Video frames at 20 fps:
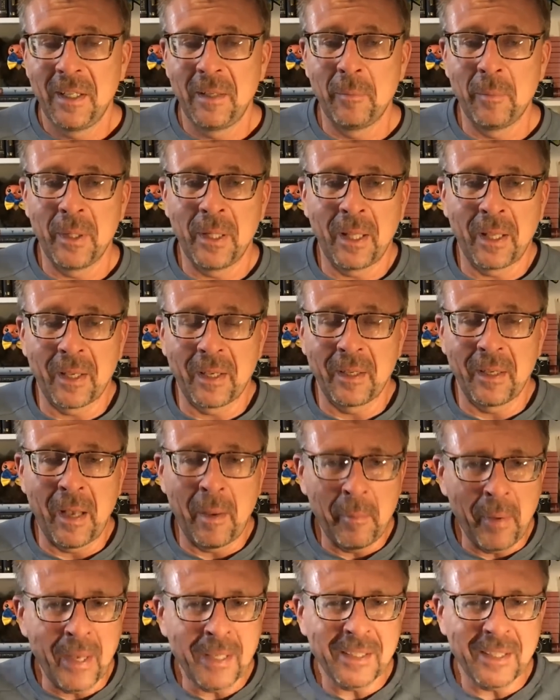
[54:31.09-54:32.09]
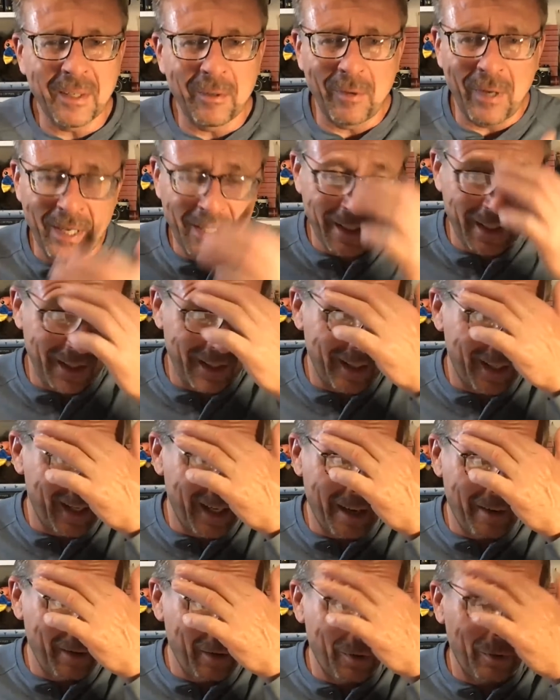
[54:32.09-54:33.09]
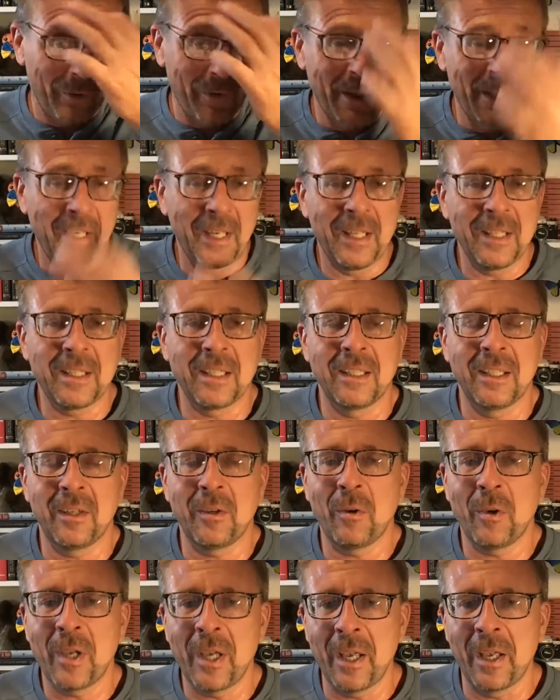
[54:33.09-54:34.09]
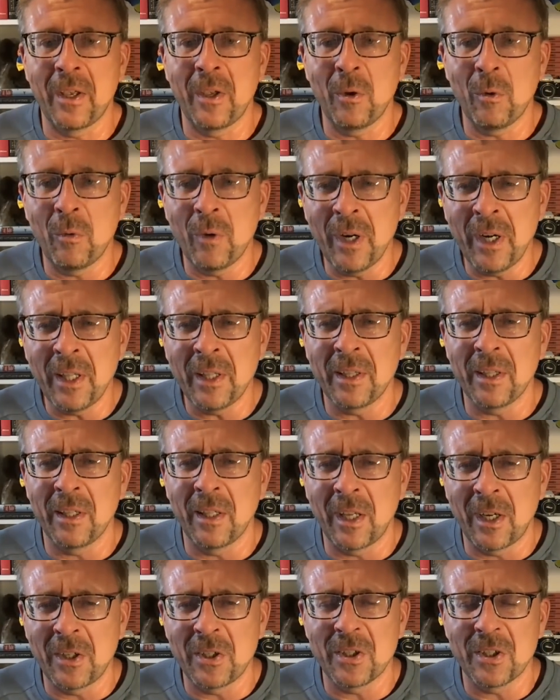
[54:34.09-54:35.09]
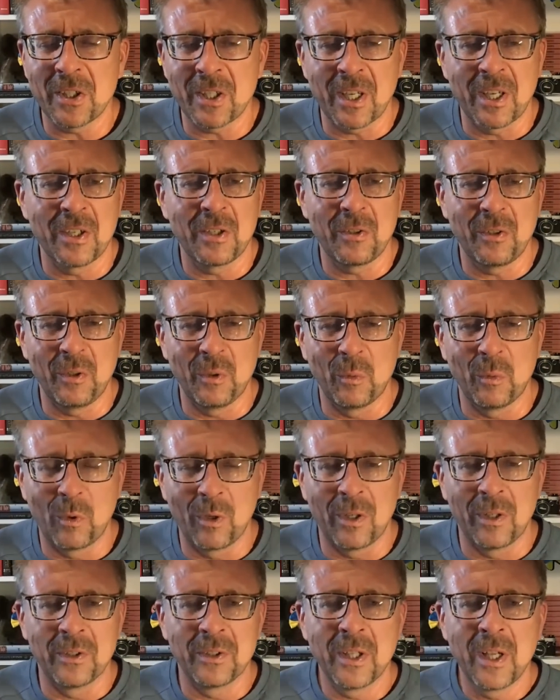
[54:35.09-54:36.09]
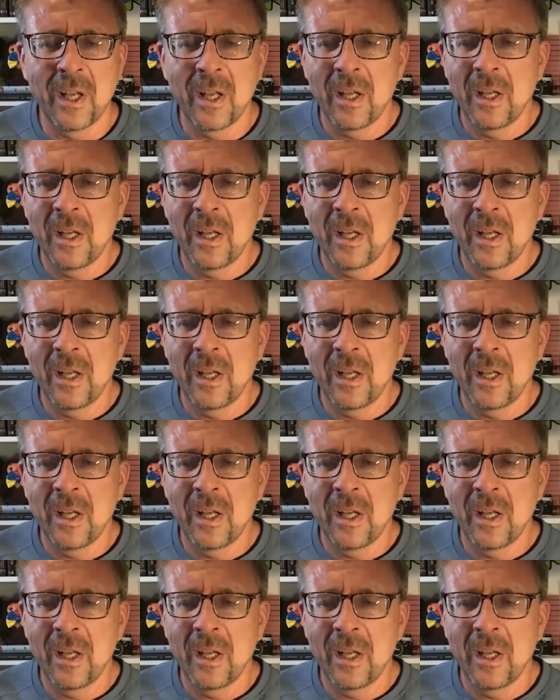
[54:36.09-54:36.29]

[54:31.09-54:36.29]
But like, I'm asking Russians, I never could find an answer. Like, okay, you're already the largest country in the world.